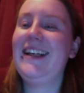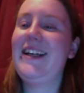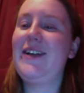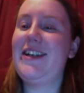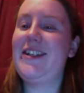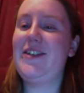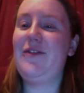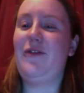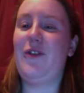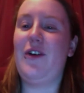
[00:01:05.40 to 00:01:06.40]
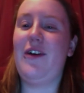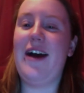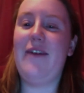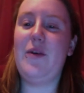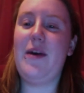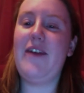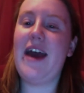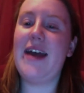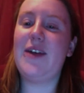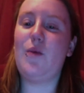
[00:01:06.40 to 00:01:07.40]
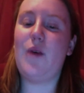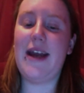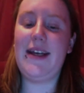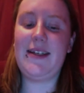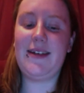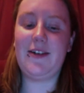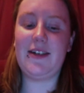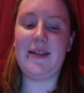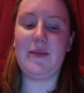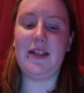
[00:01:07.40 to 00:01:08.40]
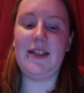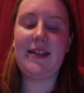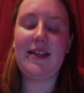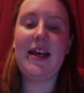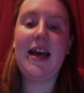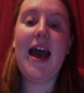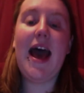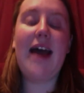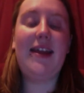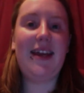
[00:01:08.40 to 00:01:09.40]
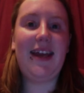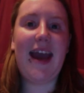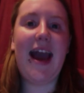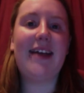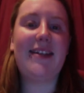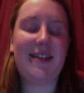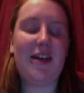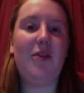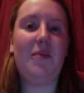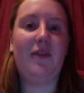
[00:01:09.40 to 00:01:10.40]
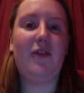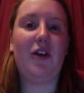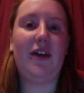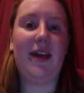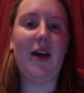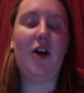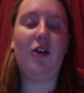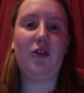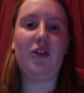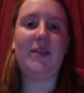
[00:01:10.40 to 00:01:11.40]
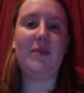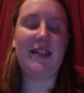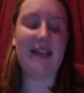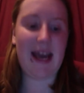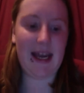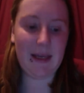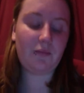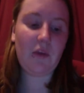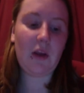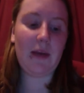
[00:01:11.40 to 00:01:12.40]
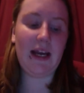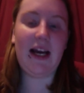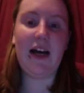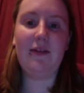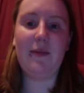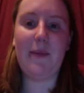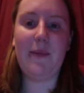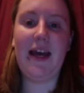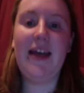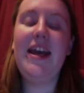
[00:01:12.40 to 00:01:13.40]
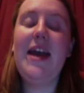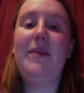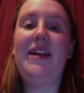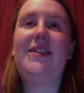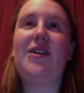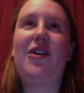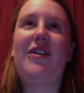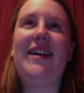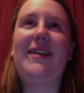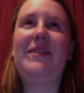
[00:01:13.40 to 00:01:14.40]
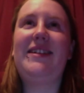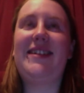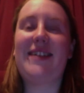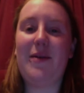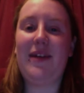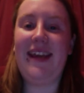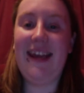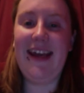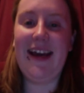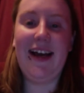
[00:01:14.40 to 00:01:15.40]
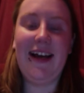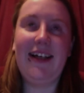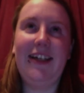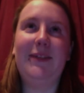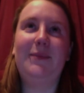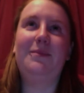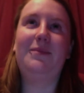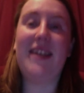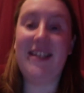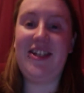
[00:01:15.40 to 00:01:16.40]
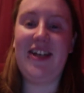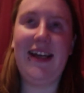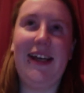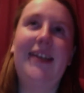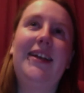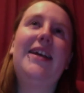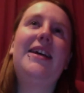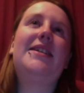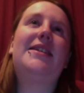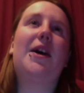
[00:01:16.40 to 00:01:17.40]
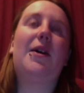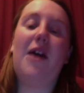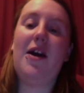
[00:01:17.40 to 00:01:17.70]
Question four Have you ever had a white Christmas? I think it has snowed before here on Christmas Day but I can't remember. But it's already been snowing here um, this year, so